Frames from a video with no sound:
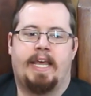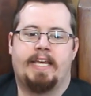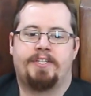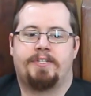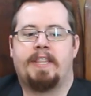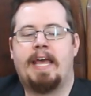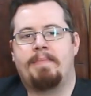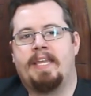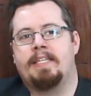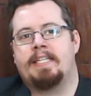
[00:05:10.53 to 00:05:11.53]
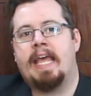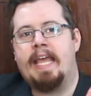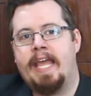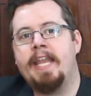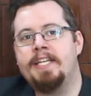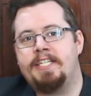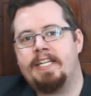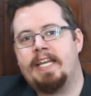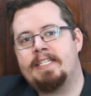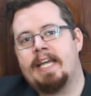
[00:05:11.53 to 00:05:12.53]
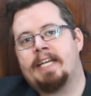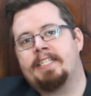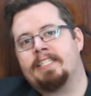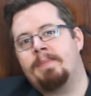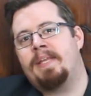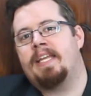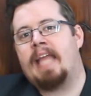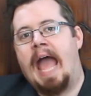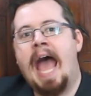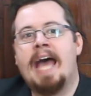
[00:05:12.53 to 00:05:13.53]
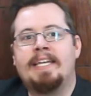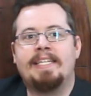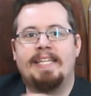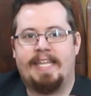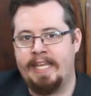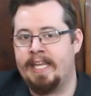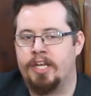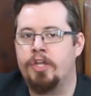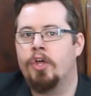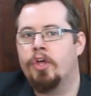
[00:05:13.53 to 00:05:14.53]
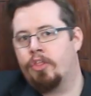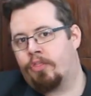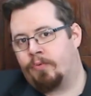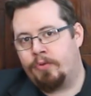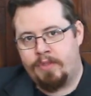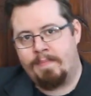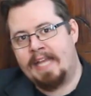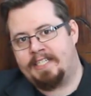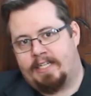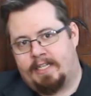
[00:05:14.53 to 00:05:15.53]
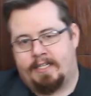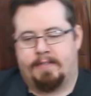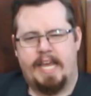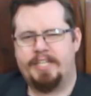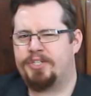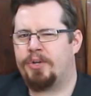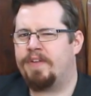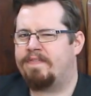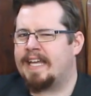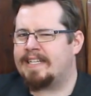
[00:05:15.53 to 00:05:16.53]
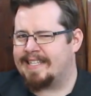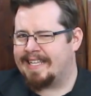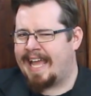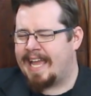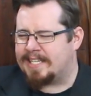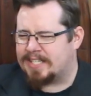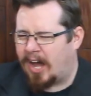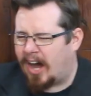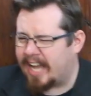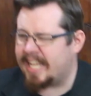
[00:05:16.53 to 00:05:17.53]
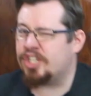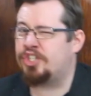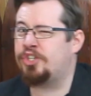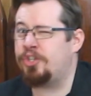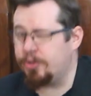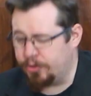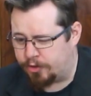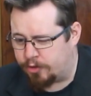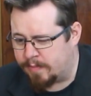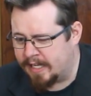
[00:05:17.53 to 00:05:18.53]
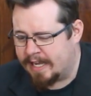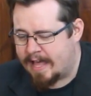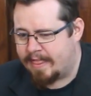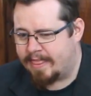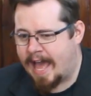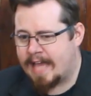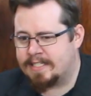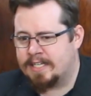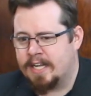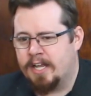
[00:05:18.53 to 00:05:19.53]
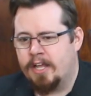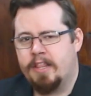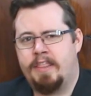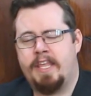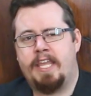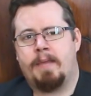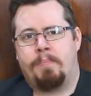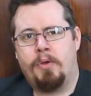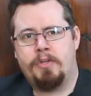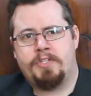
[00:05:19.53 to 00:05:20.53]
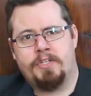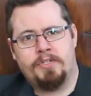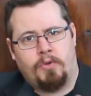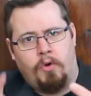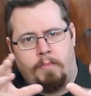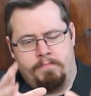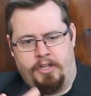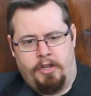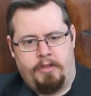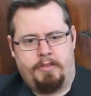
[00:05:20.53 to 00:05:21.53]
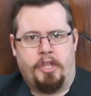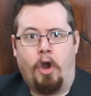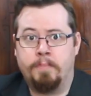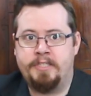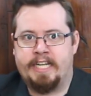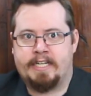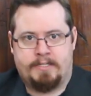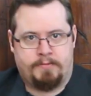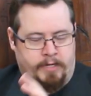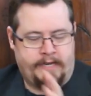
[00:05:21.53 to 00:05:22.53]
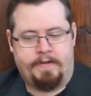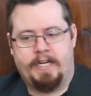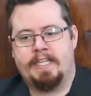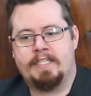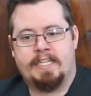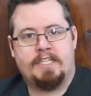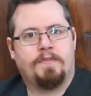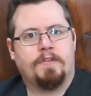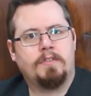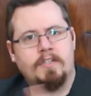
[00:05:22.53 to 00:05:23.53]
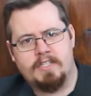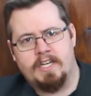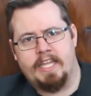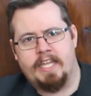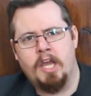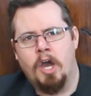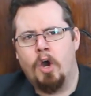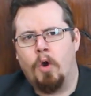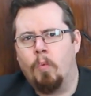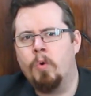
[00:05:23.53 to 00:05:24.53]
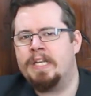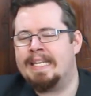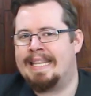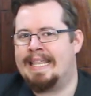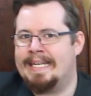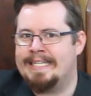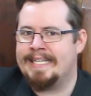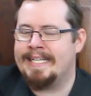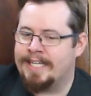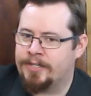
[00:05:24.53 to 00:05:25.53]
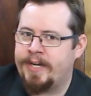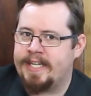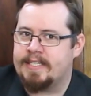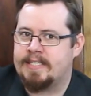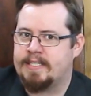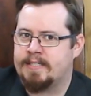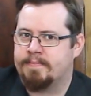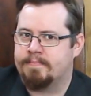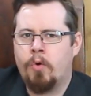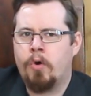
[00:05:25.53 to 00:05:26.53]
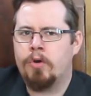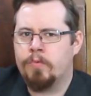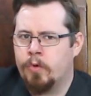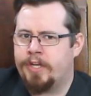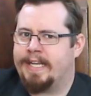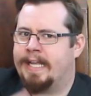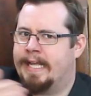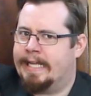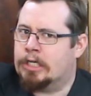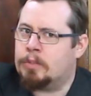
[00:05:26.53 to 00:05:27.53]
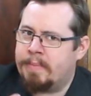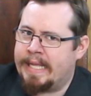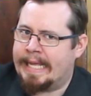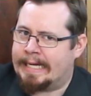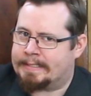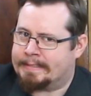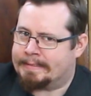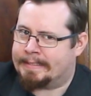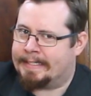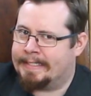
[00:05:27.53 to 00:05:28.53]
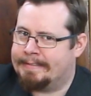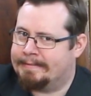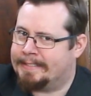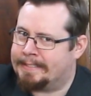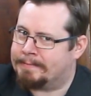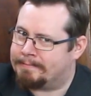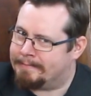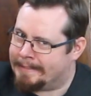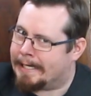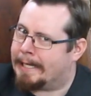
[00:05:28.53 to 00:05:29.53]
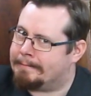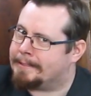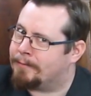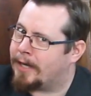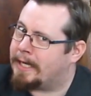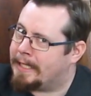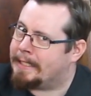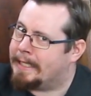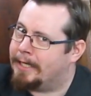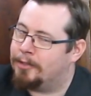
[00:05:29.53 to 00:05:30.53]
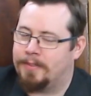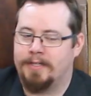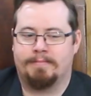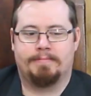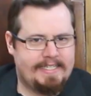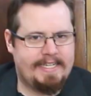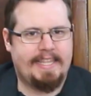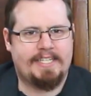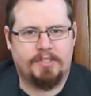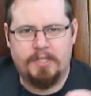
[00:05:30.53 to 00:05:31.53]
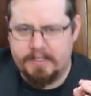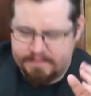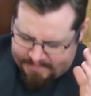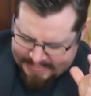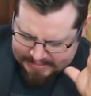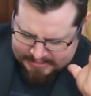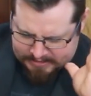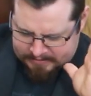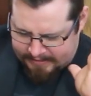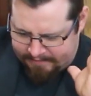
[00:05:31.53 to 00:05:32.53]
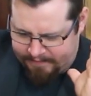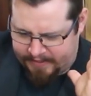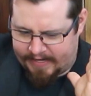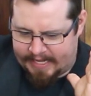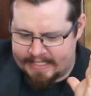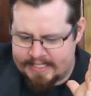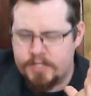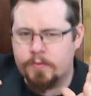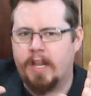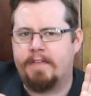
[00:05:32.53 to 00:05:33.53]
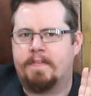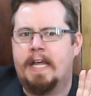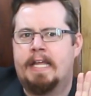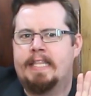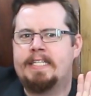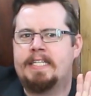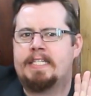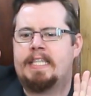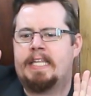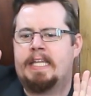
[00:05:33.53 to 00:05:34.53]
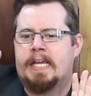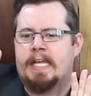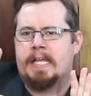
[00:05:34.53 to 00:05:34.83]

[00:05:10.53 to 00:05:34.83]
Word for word: And so that means energy is actually being added in through the magic. And so if that's the case, I assume that the person's or, you know, the object's, whatever it is, its velocity wouldn't then decrease. Or would it? Help me out, alright? This is, you know, this is what I need the help on. See, there's a lot of things to try and figure out. This is what I've, this is the